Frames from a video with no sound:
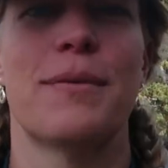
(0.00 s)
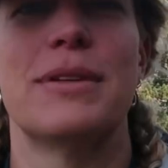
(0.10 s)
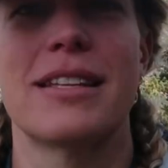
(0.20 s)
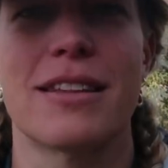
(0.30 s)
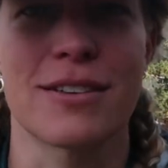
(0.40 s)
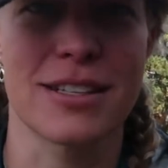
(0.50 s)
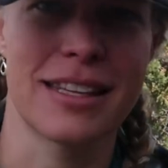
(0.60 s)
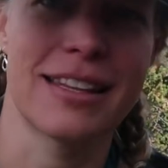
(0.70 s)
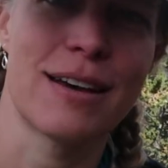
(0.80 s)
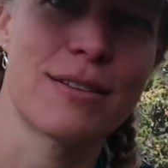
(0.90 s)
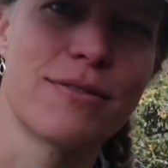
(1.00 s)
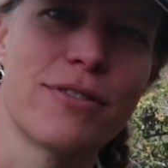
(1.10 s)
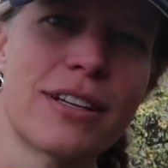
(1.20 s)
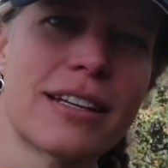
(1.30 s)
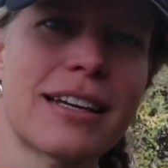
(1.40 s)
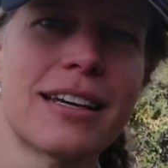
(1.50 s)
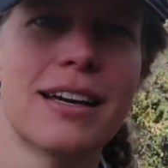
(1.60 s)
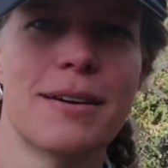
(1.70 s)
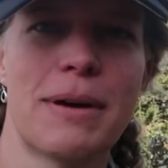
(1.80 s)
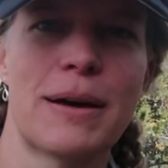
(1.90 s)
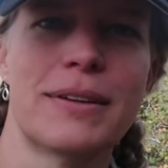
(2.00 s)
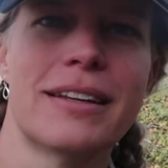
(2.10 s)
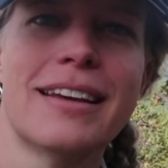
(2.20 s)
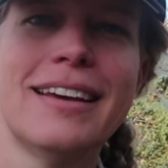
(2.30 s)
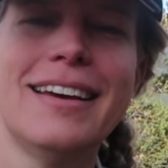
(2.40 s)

That one's a 13,000 foot uh, mountain.